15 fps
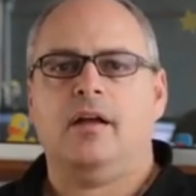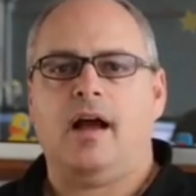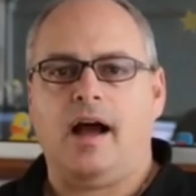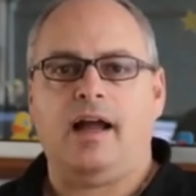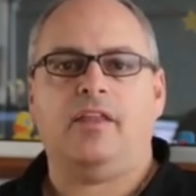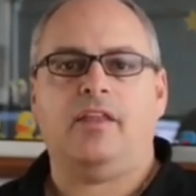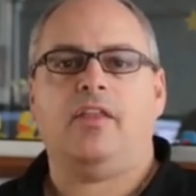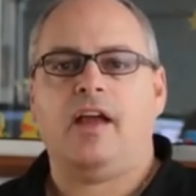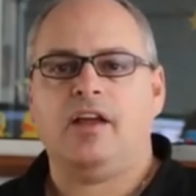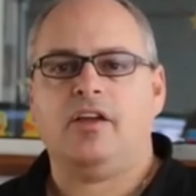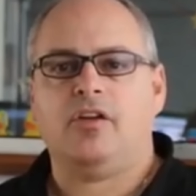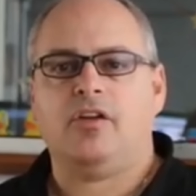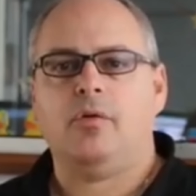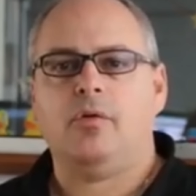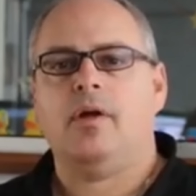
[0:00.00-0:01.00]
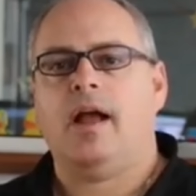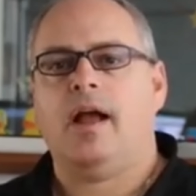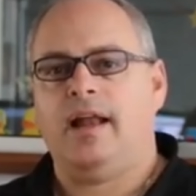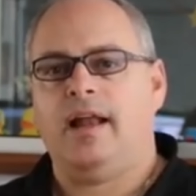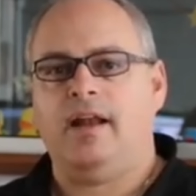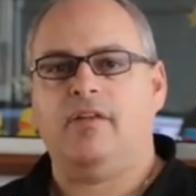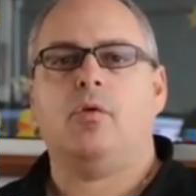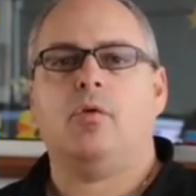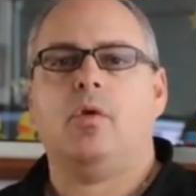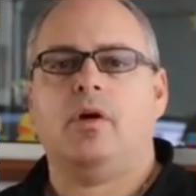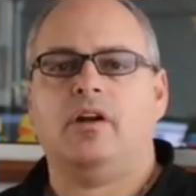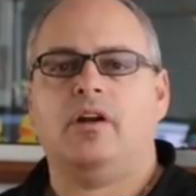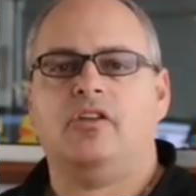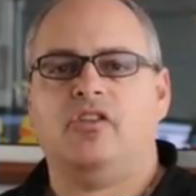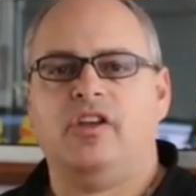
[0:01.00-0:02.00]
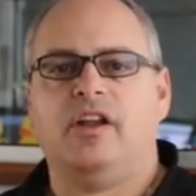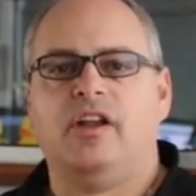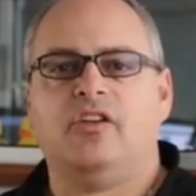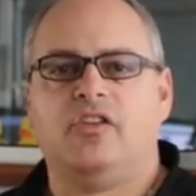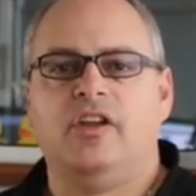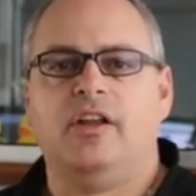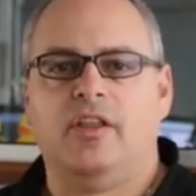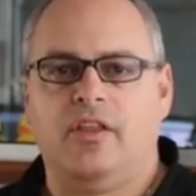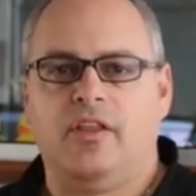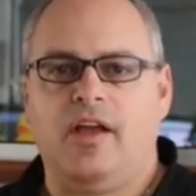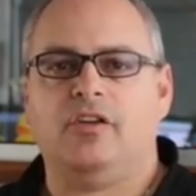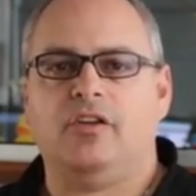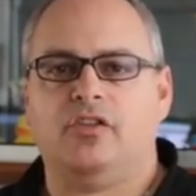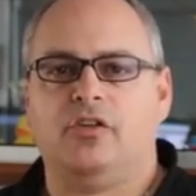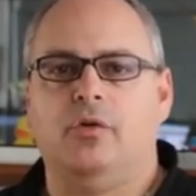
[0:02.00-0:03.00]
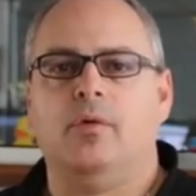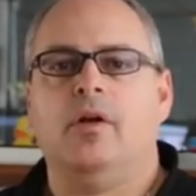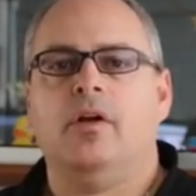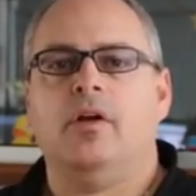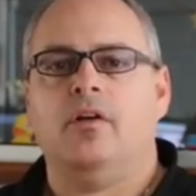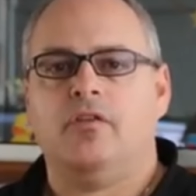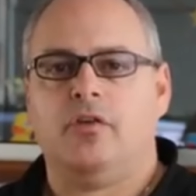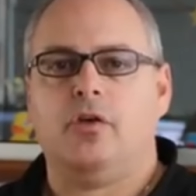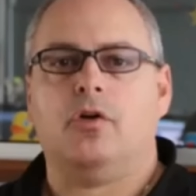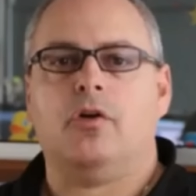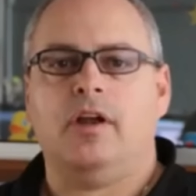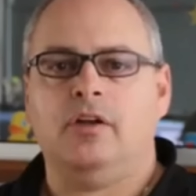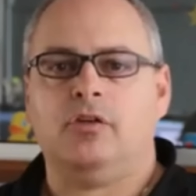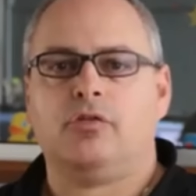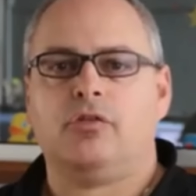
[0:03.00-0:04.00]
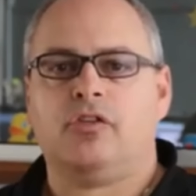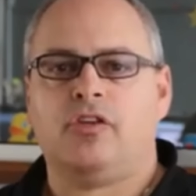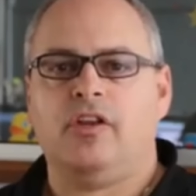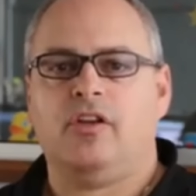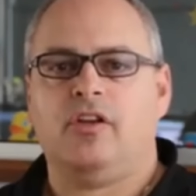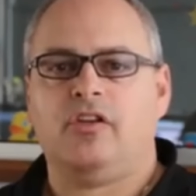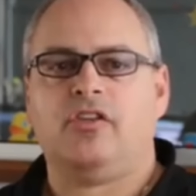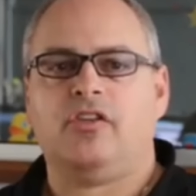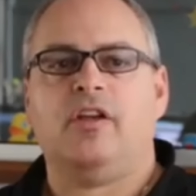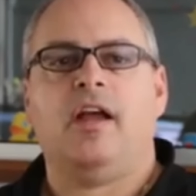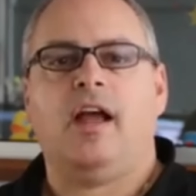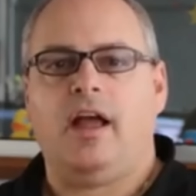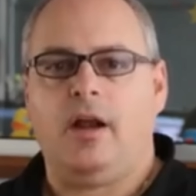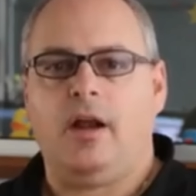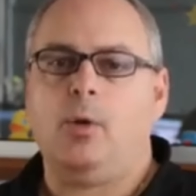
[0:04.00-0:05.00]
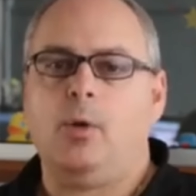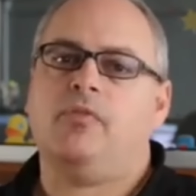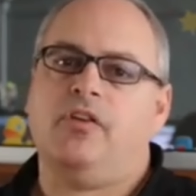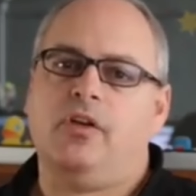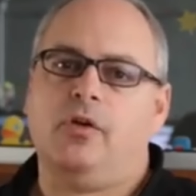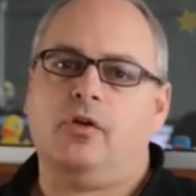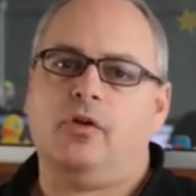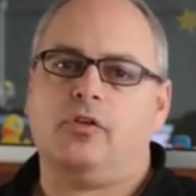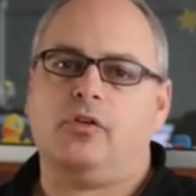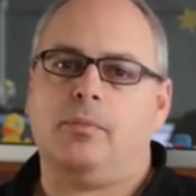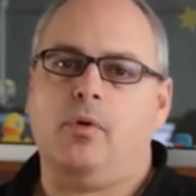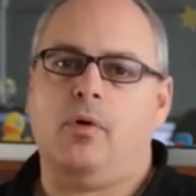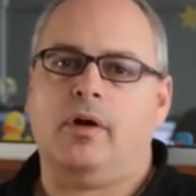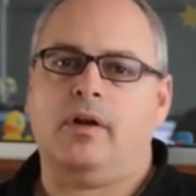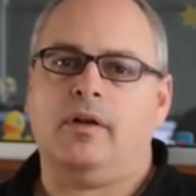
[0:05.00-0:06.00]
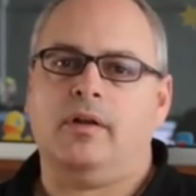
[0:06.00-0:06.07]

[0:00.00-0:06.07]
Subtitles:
I thank you, and everyone at CSE thanks you for your interest in this and hopefully your support.